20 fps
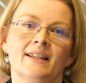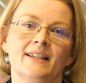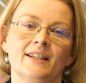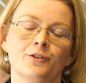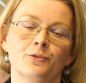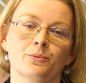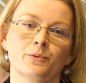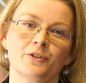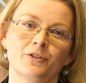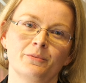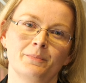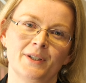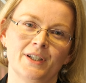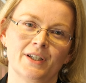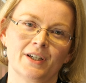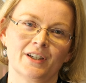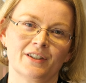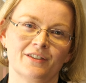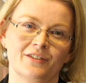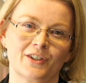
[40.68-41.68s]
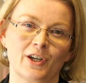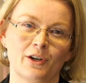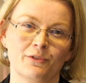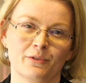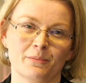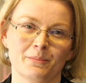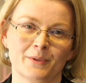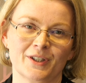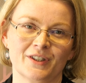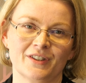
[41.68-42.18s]
This was because
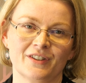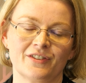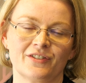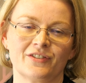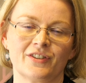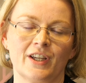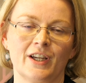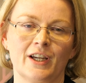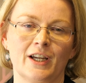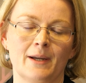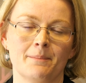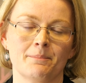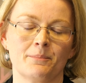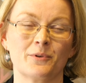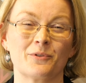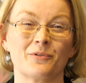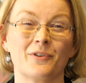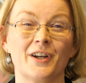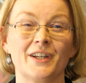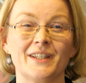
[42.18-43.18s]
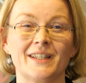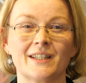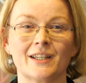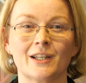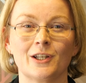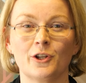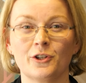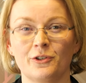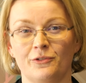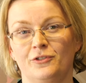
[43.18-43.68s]
governments provided
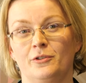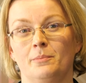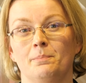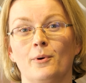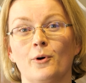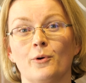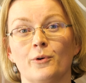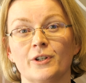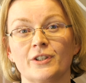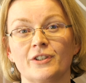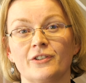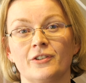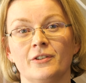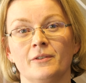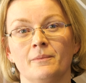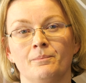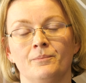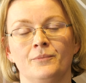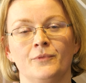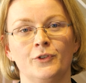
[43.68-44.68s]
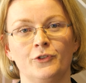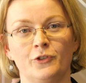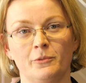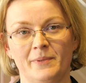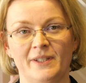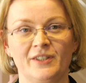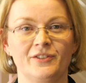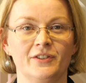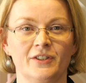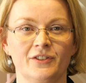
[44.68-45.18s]
a lot of support
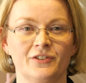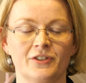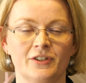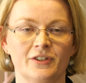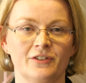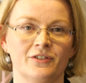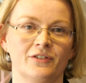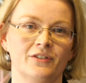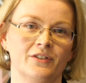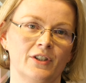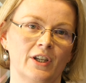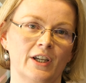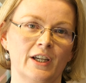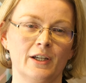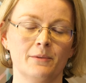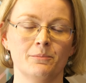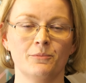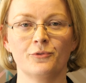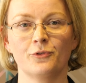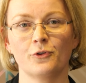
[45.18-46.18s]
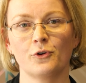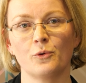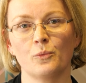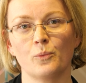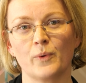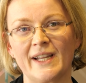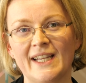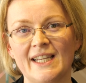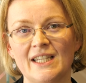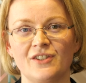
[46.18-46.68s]
to businesses for
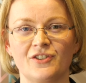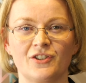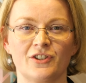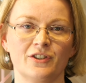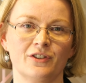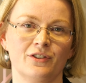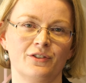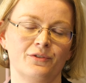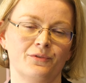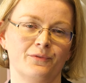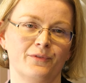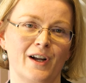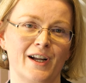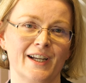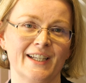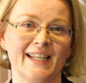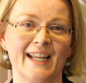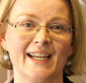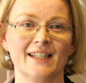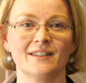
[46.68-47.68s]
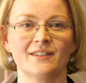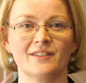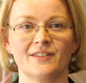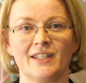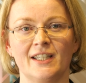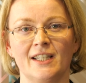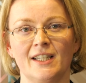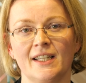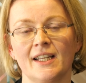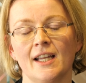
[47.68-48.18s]
wages,
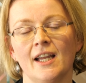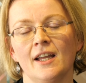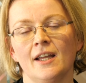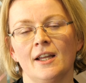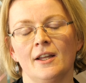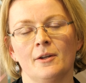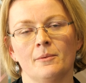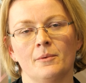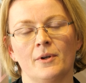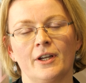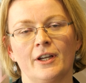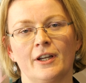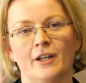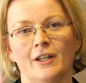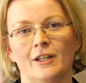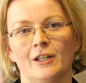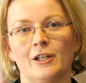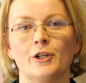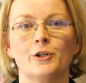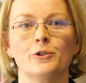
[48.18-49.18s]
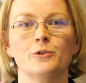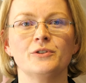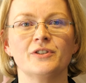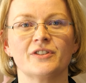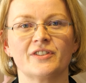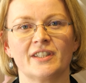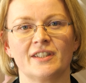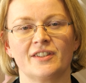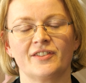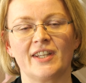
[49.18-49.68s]
financing,
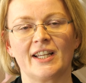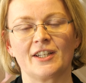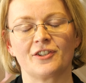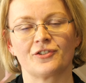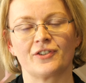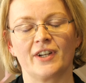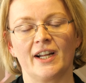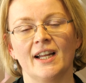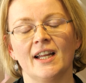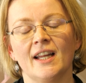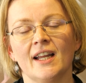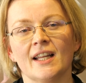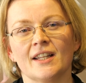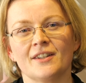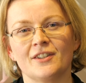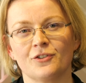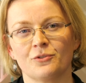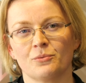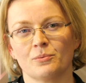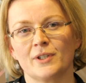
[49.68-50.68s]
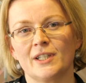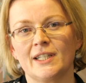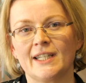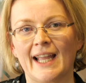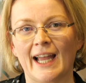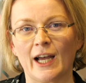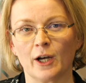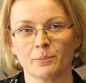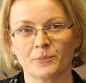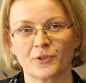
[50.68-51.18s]
loans, etc. This
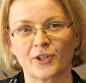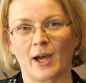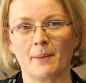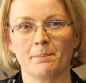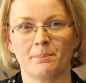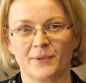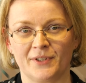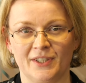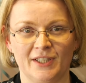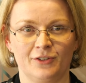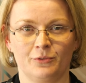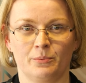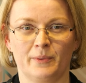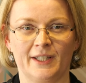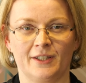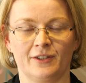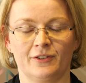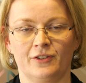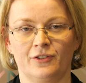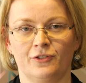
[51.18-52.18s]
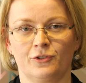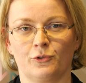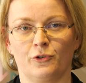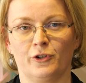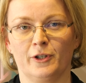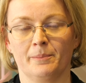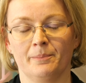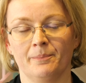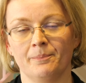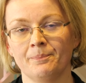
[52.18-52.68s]
really helped companies weather the
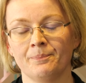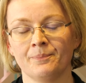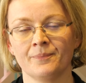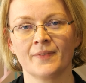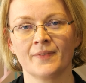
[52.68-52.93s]
storm.